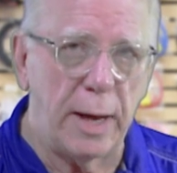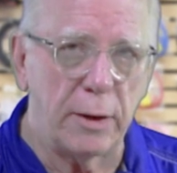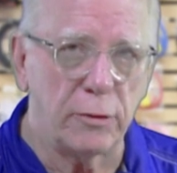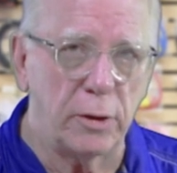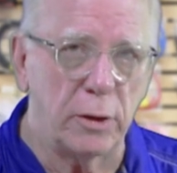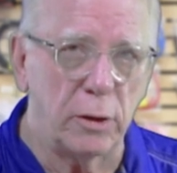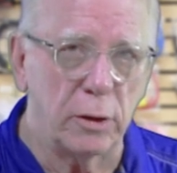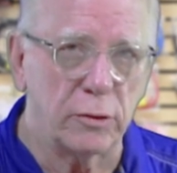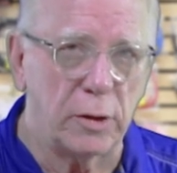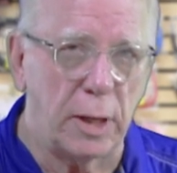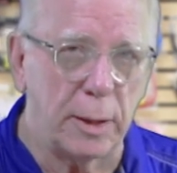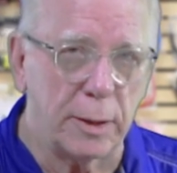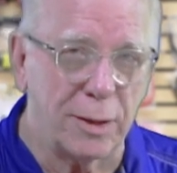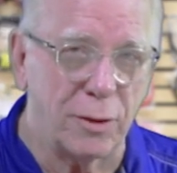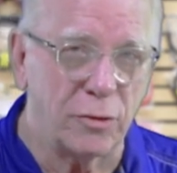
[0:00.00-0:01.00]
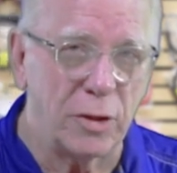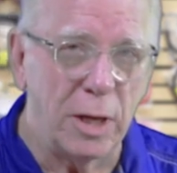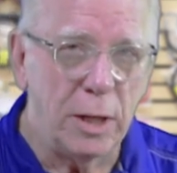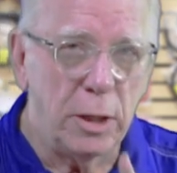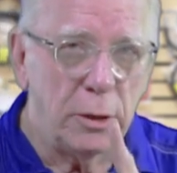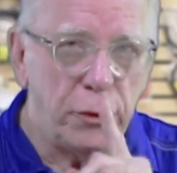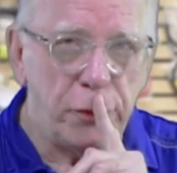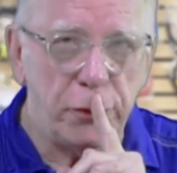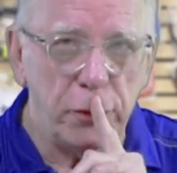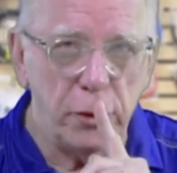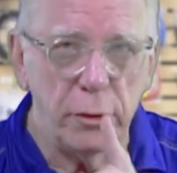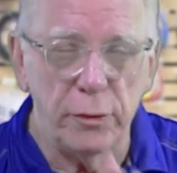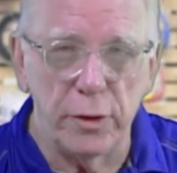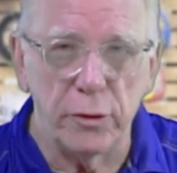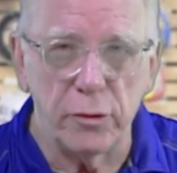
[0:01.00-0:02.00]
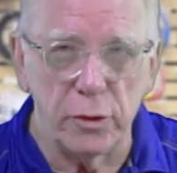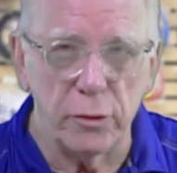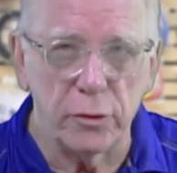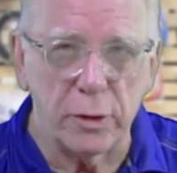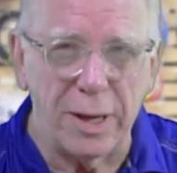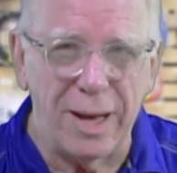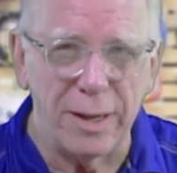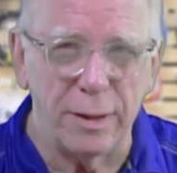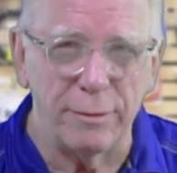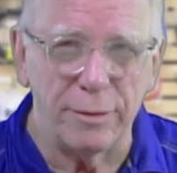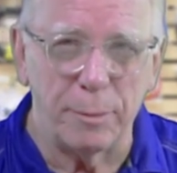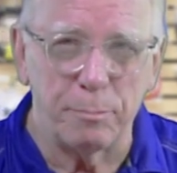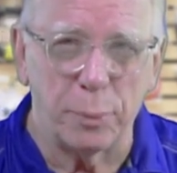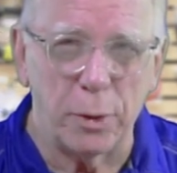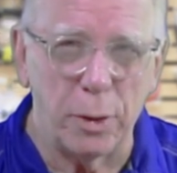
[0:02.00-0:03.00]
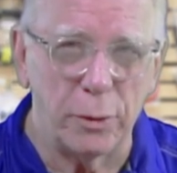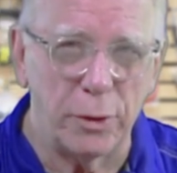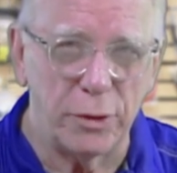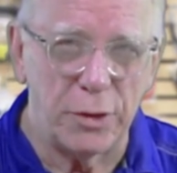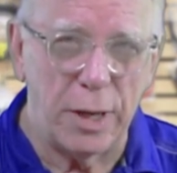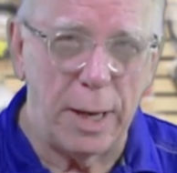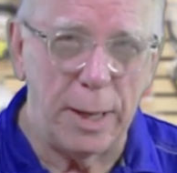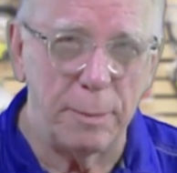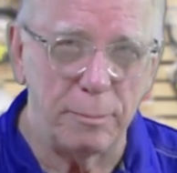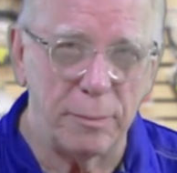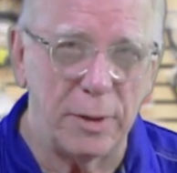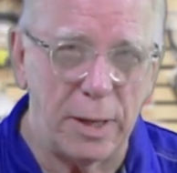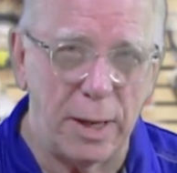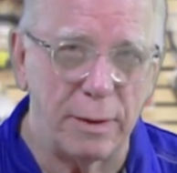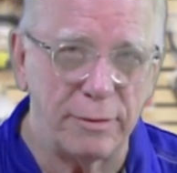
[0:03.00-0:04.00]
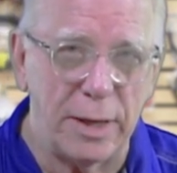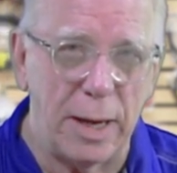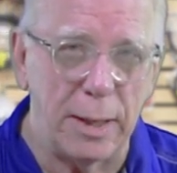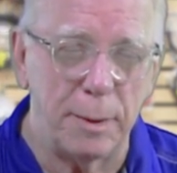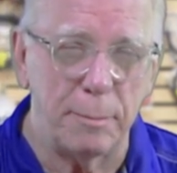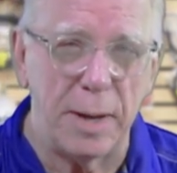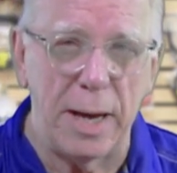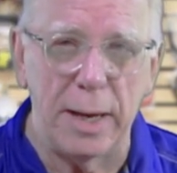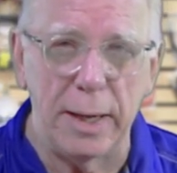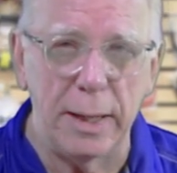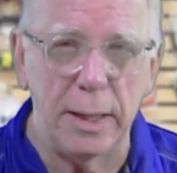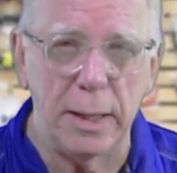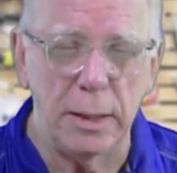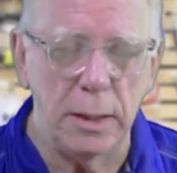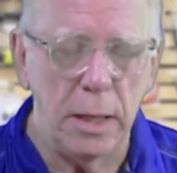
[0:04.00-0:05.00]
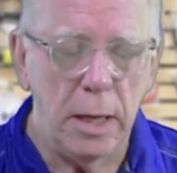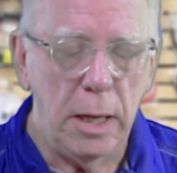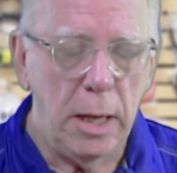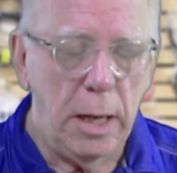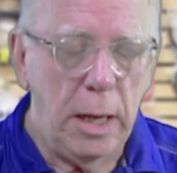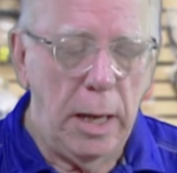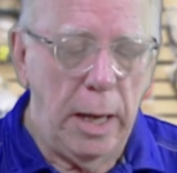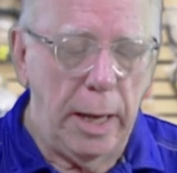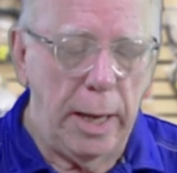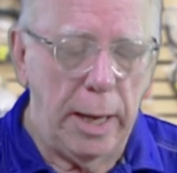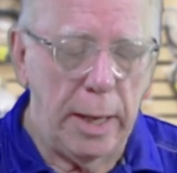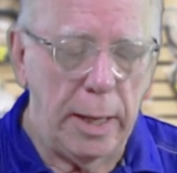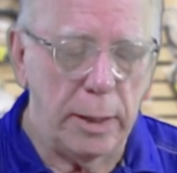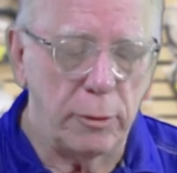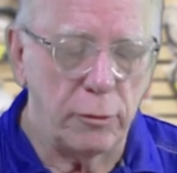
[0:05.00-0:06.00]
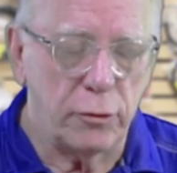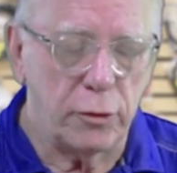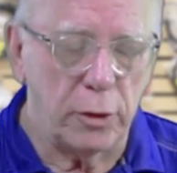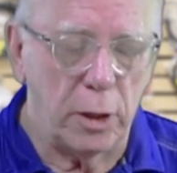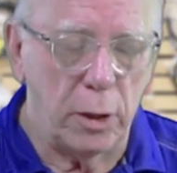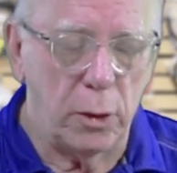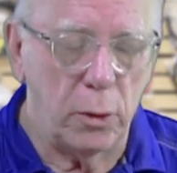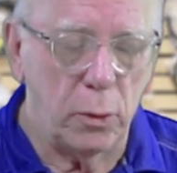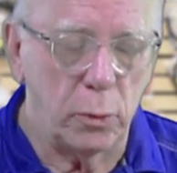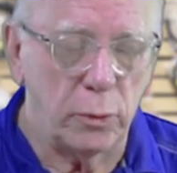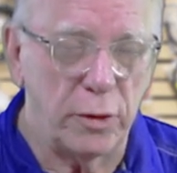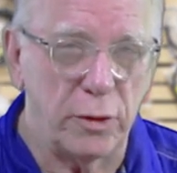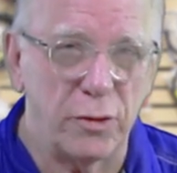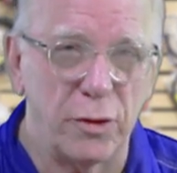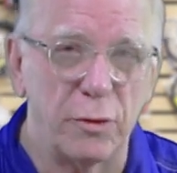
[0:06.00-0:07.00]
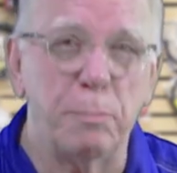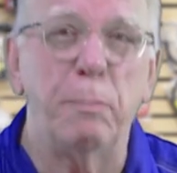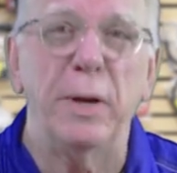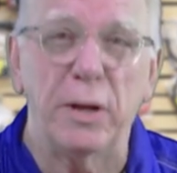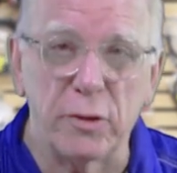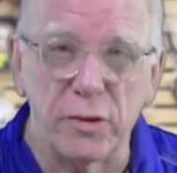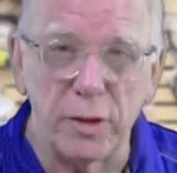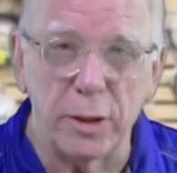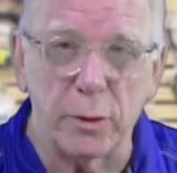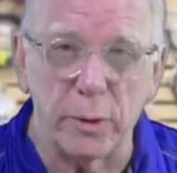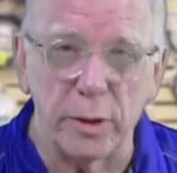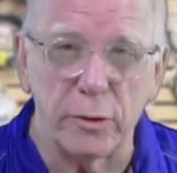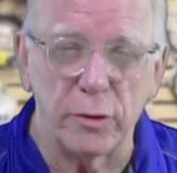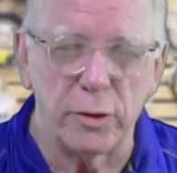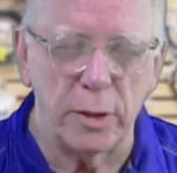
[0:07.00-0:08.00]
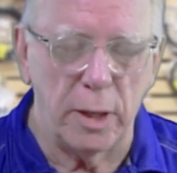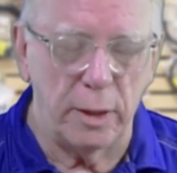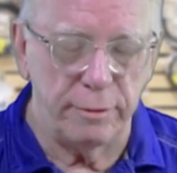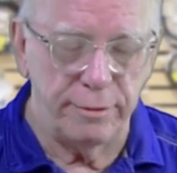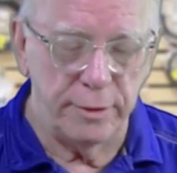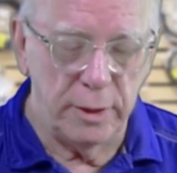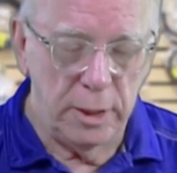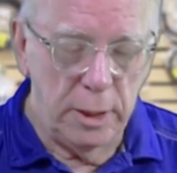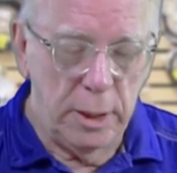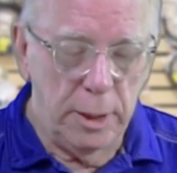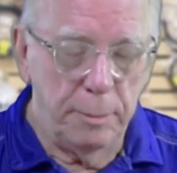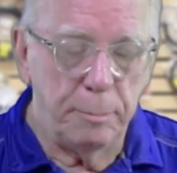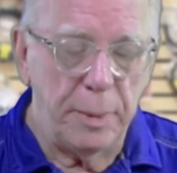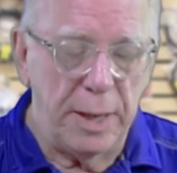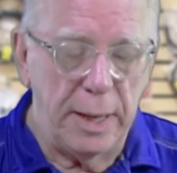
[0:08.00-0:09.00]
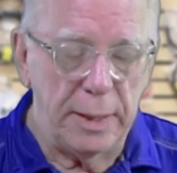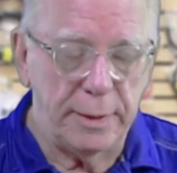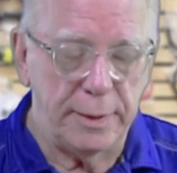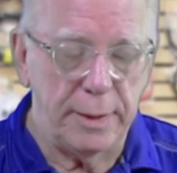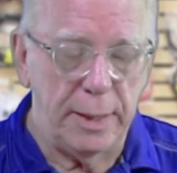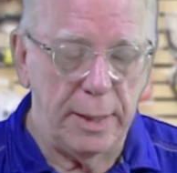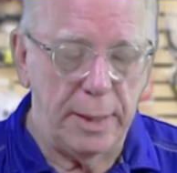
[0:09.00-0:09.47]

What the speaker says: actually looks like because this is kind of a prototype that I've got in my hand. And so this is big secret stuff. But